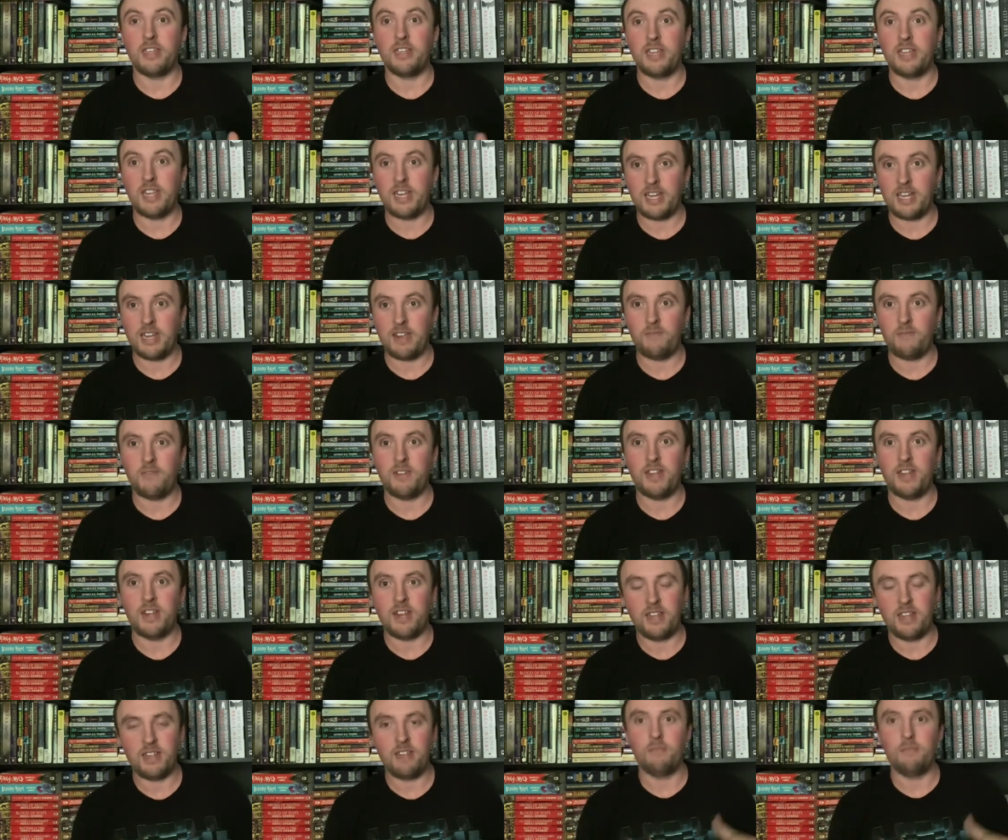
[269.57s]
DNF'd it,
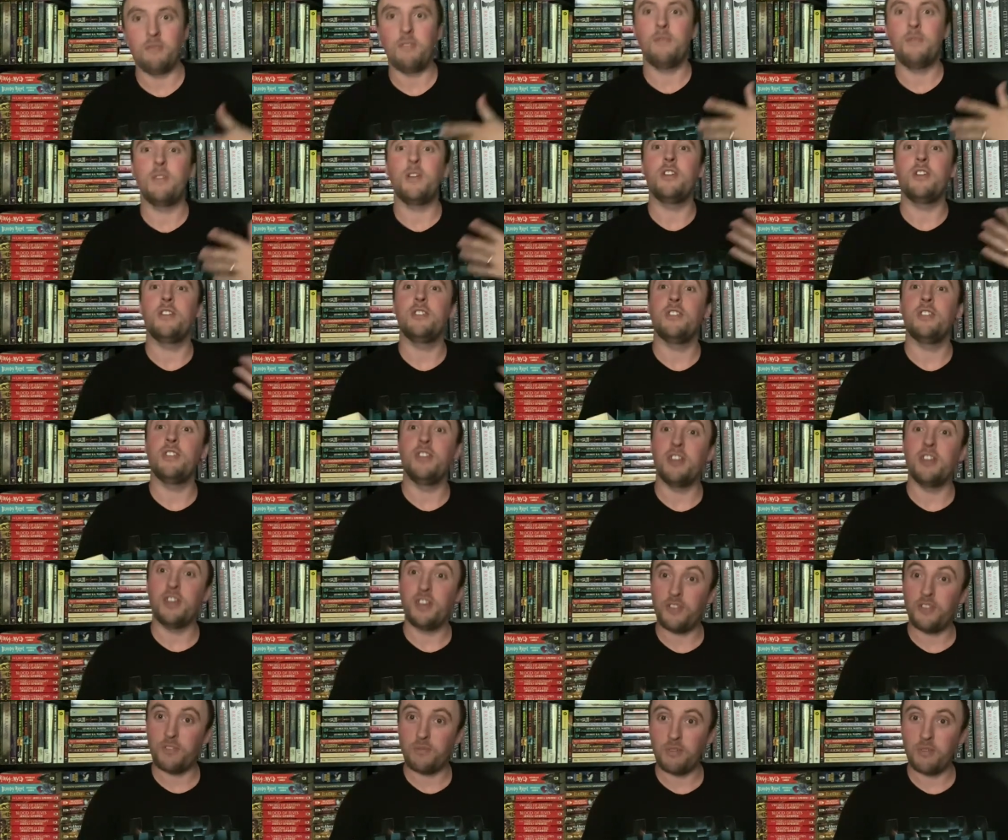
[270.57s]
and then moved on to the
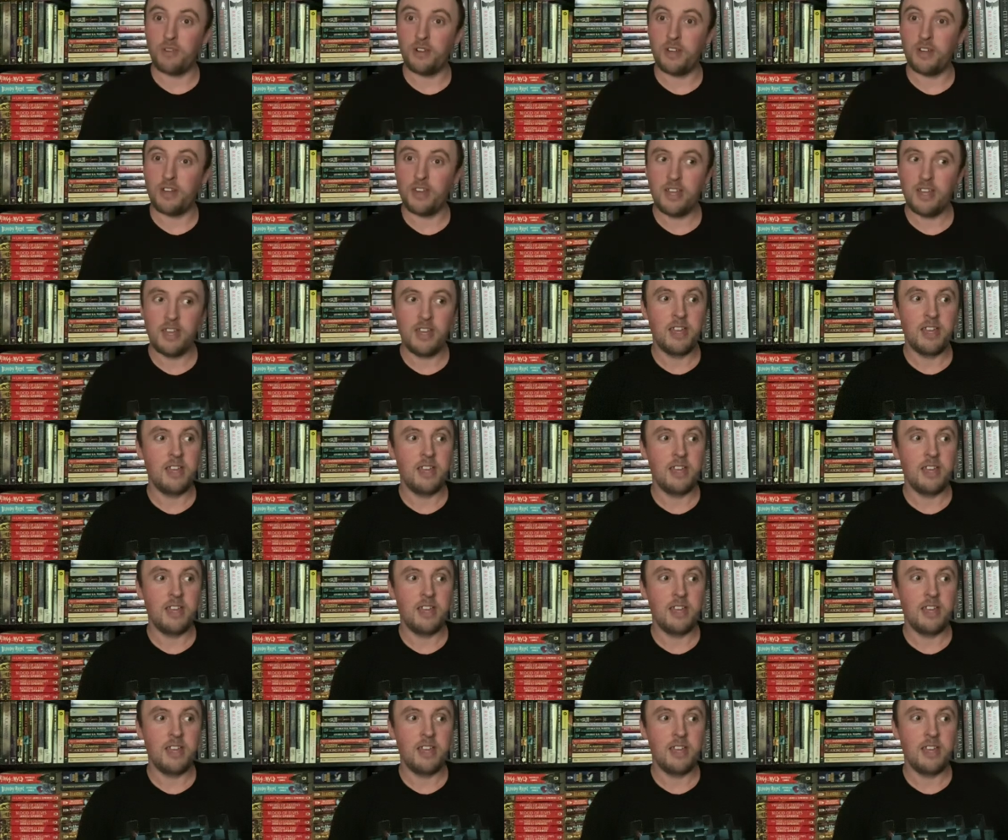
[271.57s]
other one.